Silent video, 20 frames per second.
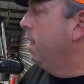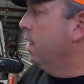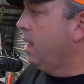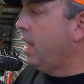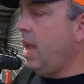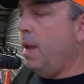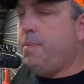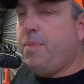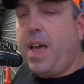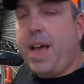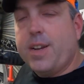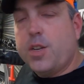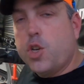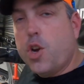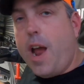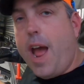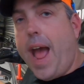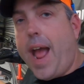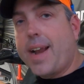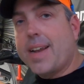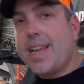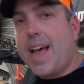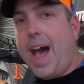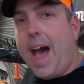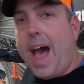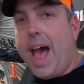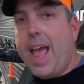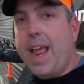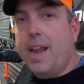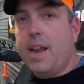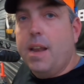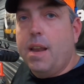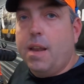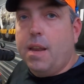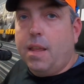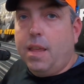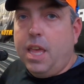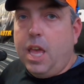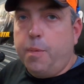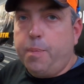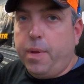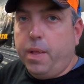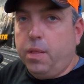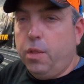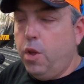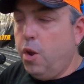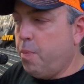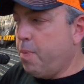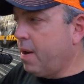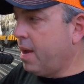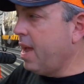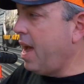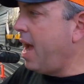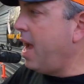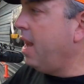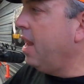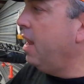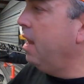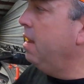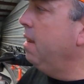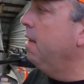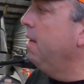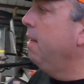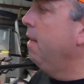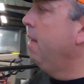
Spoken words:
Keep that track tight, keep it lubricated,